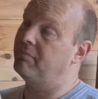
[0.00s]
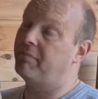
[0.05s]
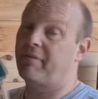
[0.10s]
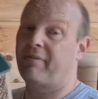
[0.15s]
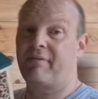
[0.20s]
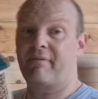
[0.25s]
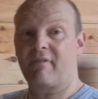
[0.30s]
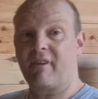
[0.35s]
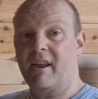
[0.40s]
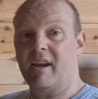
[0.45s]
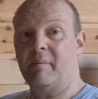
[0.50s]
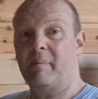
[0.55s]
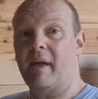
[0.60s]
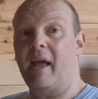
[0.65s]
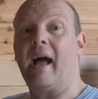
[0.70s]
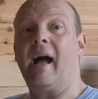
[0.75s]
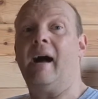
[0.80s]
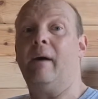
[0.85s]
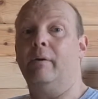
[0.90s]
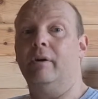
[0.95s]
3 and a bit
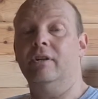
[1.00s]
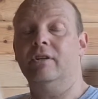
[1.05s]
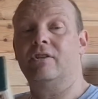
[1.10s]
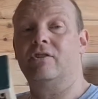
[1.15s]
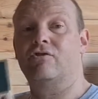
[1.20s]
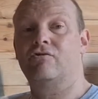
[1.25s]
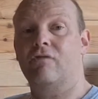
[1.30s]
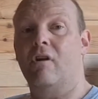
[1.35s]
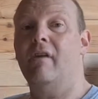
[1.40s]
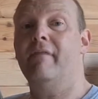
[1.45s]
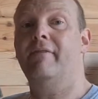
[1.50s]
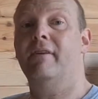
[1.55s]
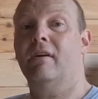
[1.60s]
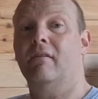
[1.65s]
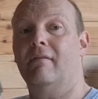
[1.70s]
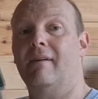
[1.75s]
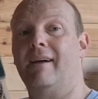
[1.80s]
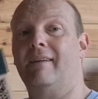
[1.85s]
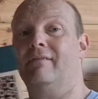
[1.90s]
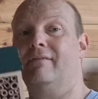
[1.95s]
hours driving
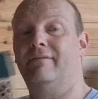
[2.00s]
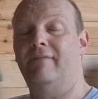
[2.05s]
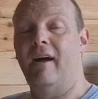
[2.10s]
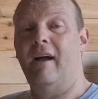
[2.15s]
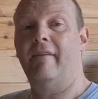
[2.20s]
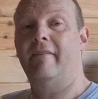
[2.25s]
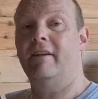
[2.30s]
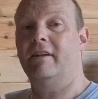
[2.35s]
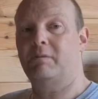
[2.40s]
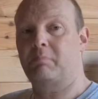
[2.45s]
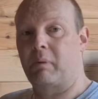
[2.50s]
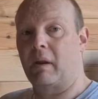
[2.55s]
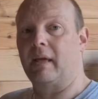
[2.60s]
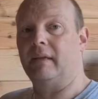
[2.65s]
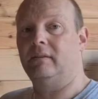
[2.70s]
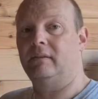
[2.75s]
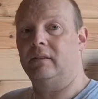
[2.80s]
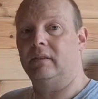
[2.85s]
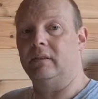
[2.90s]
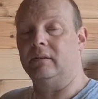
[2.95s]
around various
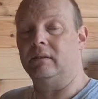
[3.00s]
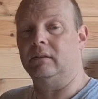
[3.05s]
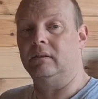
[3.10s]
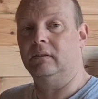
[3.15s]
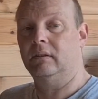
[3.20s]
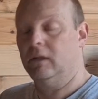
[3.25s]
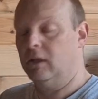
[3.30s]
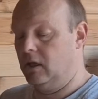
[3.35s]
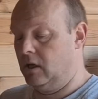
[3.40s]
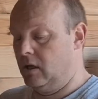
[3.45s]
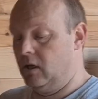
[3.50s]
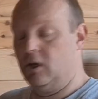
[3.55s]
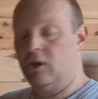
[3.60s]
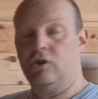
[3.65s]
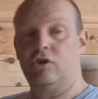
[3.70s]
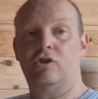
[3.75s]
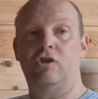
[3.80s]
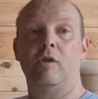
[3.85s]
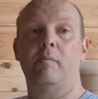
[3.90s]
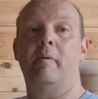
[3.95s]
places,
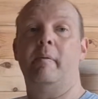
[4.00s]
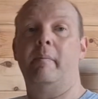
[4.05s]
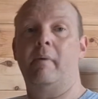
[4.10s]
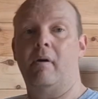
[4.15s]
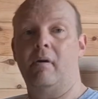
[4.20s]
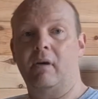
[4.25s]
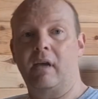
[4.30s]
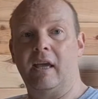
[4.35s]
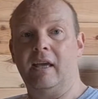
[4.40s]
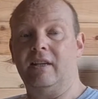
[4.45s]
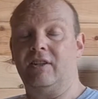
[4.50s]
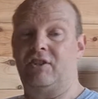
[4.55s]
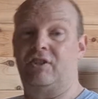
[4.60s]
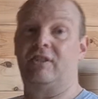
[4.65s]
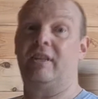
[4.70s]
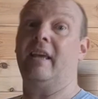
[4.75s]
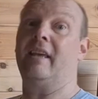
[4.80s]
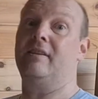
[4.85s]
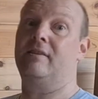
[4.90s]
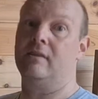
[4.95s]
supermarkets,
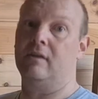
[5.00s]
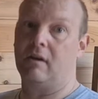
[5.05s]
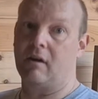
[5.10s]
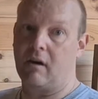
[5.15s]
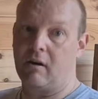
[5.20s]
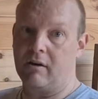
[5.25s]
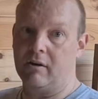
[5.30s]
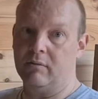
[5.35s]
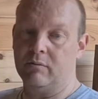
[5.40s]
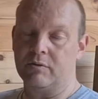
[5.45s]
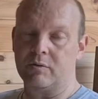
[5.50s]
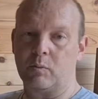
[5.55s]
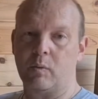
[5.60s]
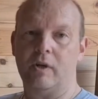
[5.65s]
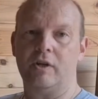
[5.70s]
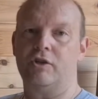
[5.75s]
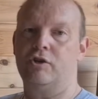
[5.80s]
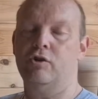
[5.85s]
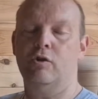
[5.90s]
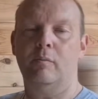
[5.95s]
seasonal aisles,
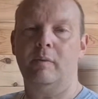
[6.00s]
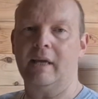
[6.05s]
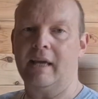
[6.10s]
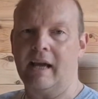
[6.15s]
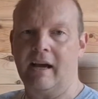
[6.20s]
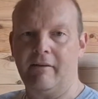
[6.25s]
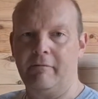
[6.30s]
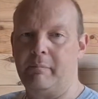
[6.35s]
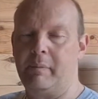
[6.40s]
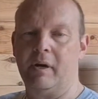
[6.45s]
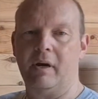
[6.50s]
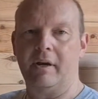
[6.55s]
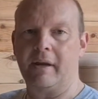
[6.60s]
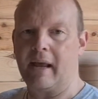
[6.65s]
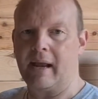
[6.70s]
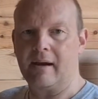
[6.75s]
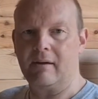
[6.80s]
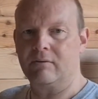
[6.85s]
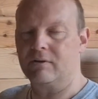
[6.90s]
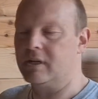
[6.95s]
which normally have bird
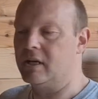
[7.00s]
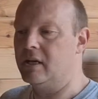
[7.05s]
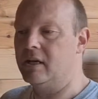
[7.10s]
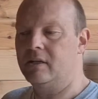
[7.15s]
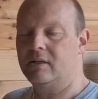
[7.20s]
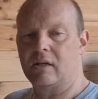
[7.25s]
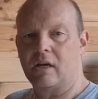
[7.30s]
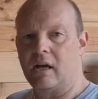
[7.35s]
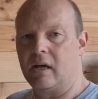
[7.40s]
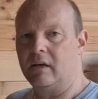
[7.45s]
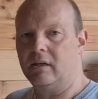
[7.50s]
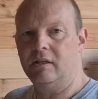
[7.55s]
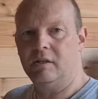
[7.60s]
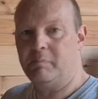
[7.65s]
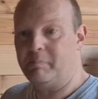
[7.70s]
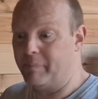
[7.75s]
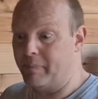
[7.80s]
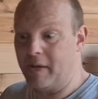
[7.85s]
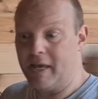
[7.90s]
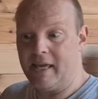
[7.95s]
houses and
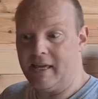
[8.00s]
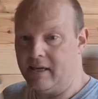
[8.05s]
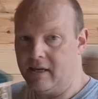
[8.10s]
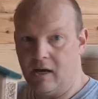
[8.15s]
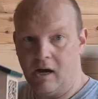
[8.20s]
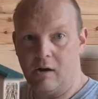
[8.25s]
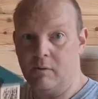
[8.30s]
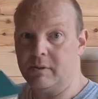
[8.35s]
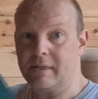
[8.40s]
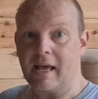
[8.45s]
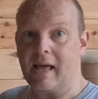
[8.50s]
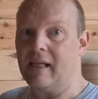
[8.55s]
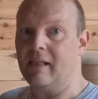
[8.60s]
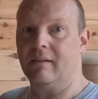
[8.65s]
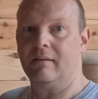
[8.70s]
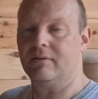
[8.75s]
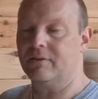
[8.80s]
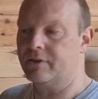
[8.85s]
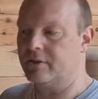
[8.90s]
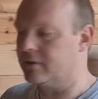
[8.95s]
bee
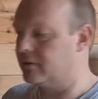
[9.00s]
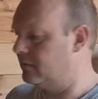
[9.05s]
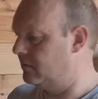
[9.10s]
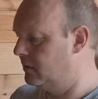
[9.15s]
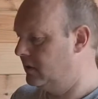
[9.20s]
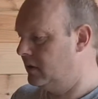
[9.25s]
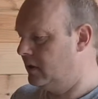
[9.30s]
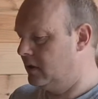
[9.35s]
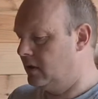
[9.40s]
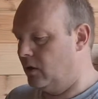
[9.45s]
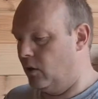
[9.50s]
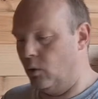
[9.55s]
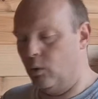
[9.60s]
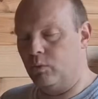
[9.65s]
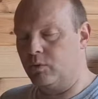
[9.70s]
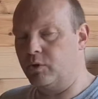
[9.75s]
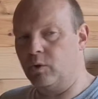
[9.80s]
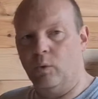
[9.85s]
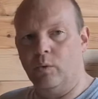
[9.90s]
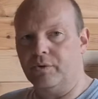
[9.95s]
hotels and all
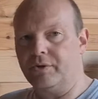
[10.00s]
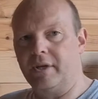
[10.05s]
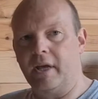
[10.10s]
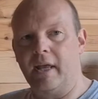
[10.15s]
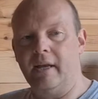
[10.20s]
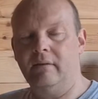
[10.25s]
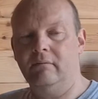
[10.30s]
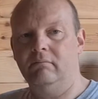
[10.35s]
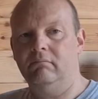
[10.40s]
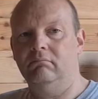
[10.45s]
sorts in.